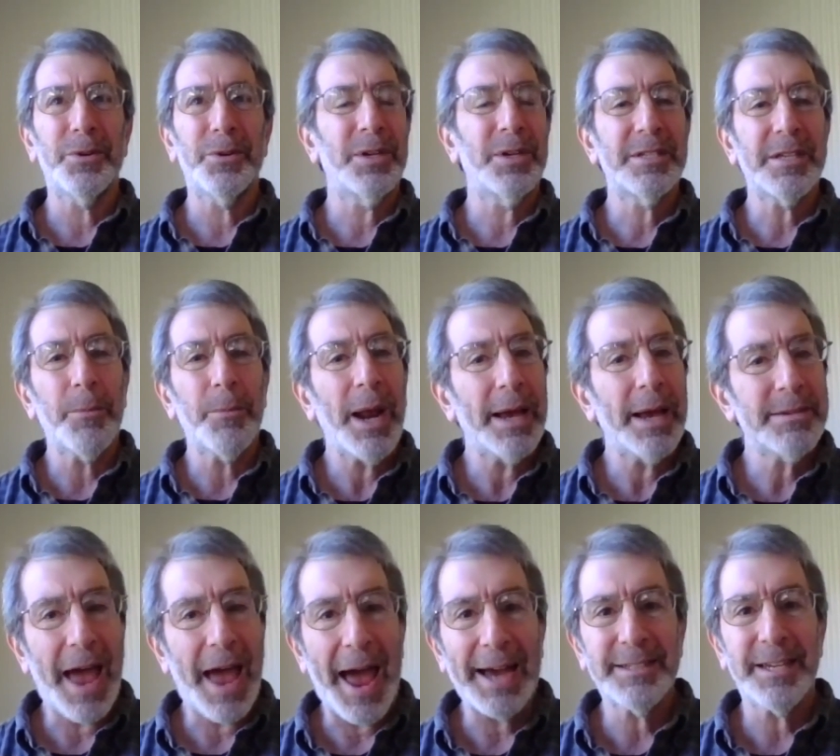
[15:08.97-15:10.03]
could someone has
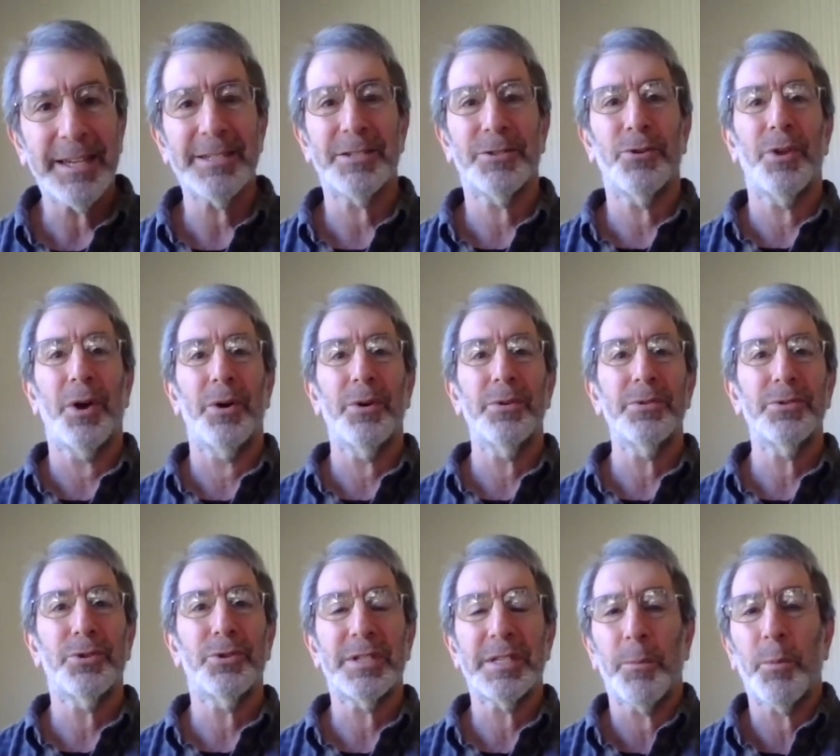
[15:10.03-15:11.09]
access to those?
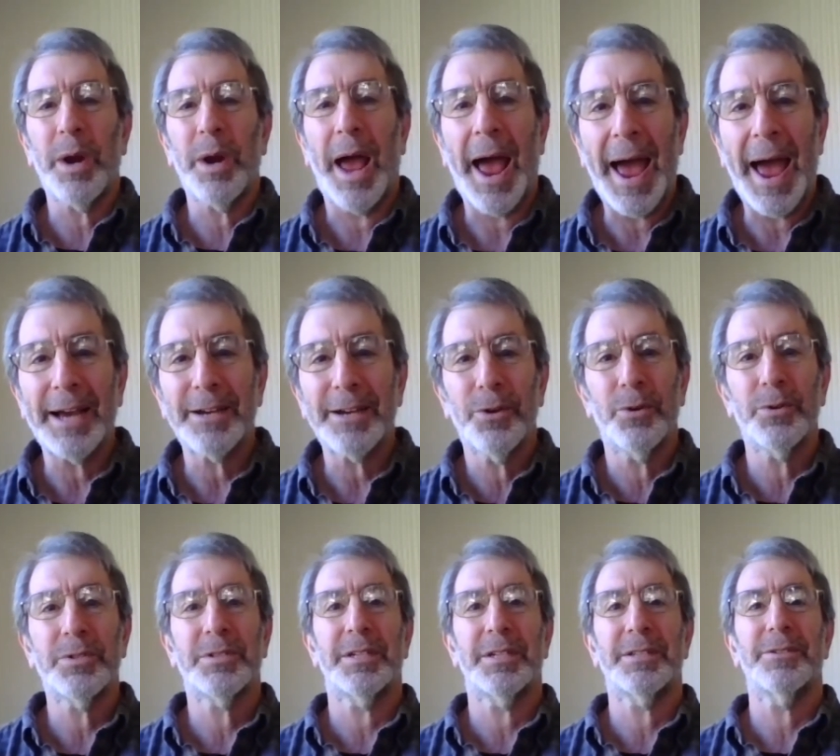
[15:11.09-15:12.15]
Could someone hack
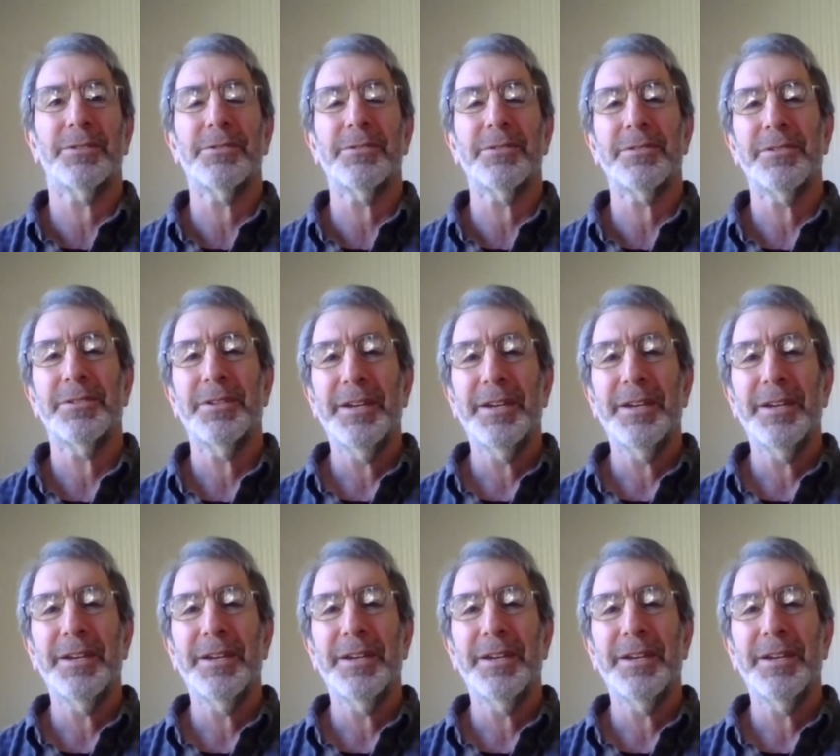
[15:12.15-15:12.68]
those signals?